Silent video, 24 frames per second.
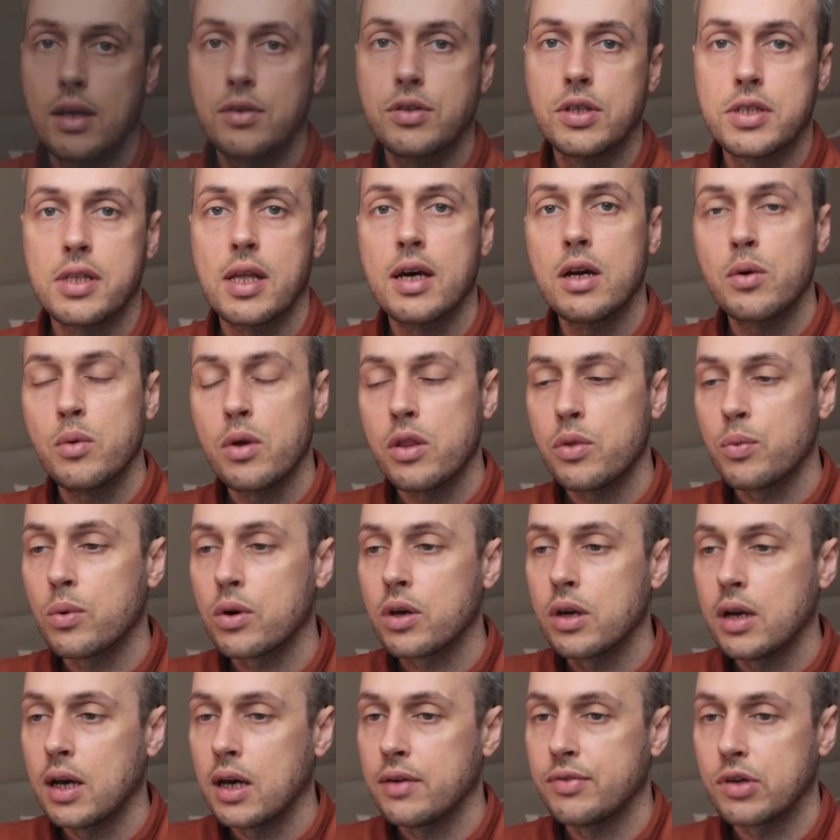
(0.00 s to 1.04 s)
Now, to start with, we're
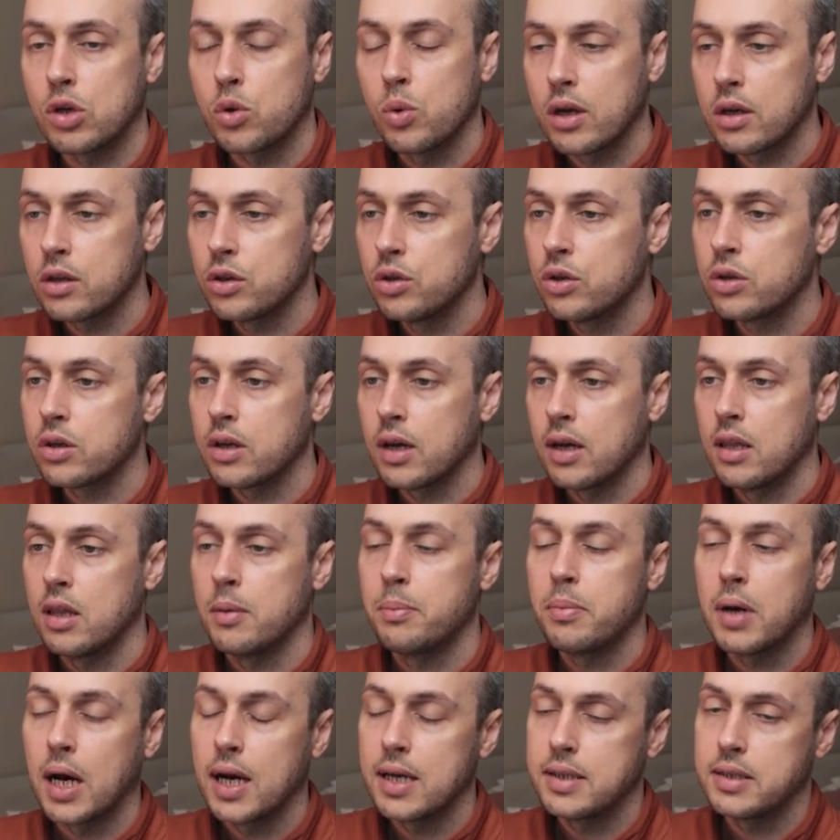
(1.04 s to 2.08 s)
going to have a quick look at the
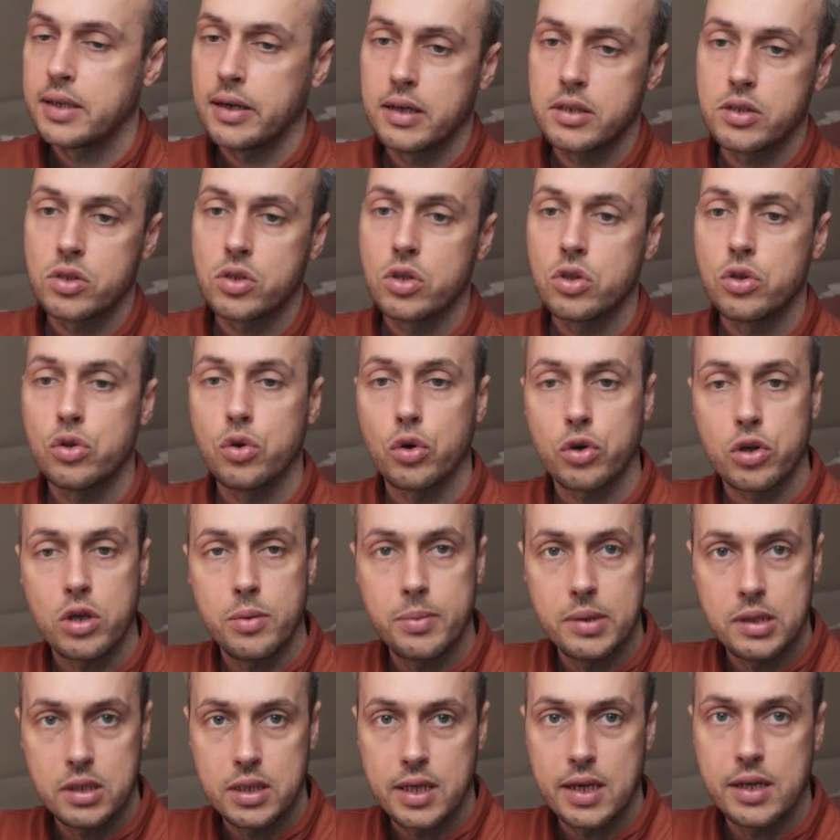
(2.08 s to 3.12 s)
PyTest
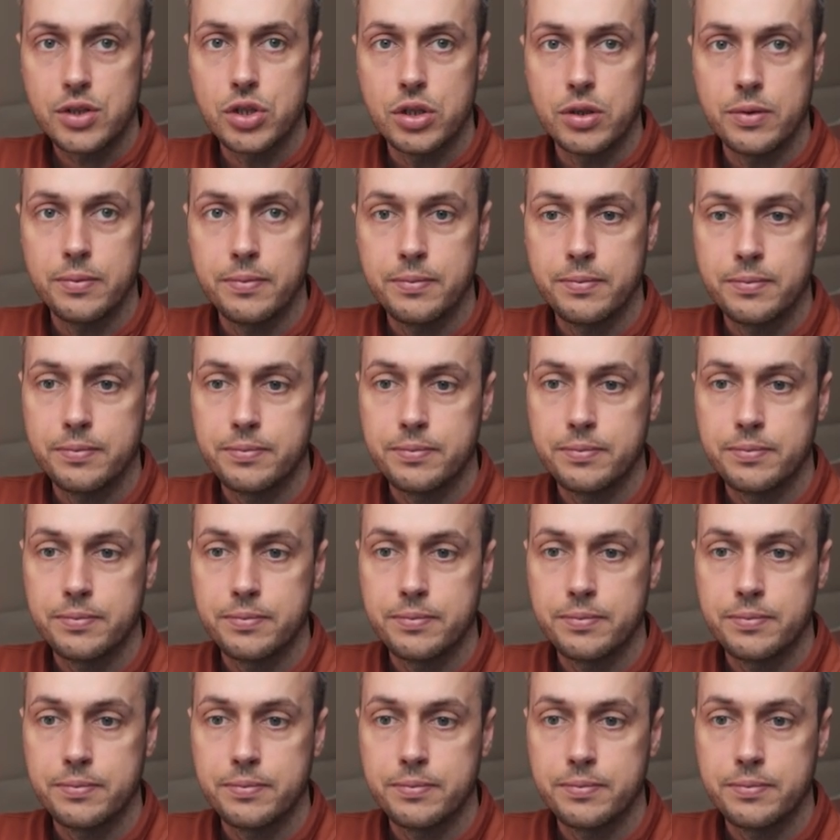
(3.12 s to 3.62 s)
documentation.